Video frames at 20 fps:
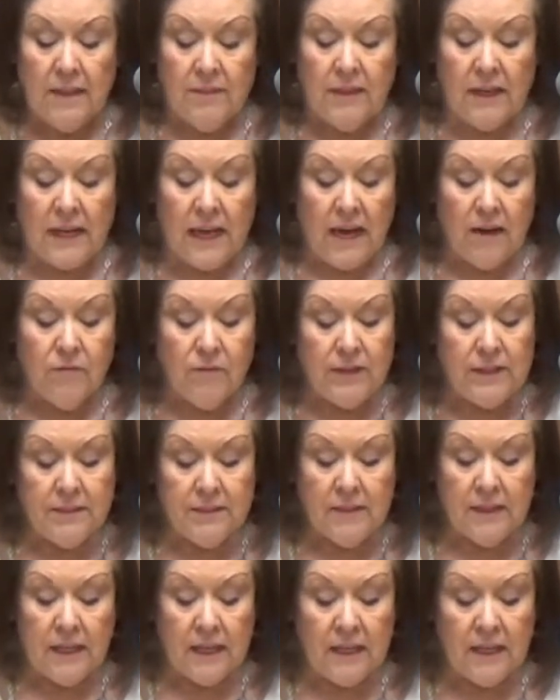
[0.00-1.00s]
that
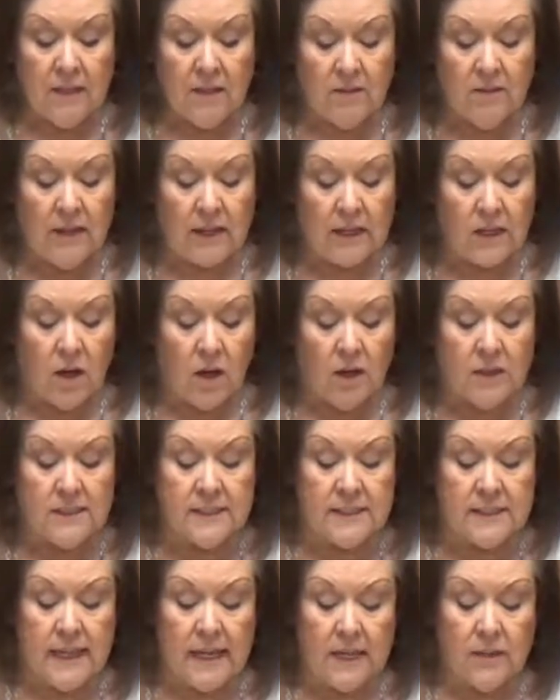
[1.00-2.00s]
everything that God
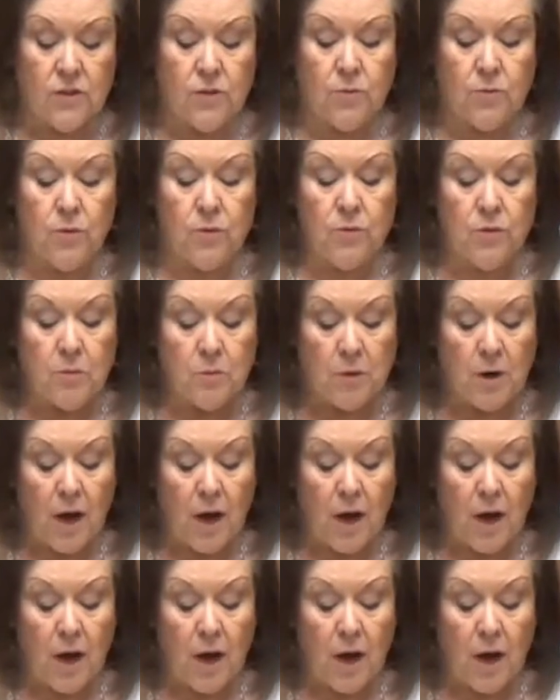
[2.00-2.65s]
said through the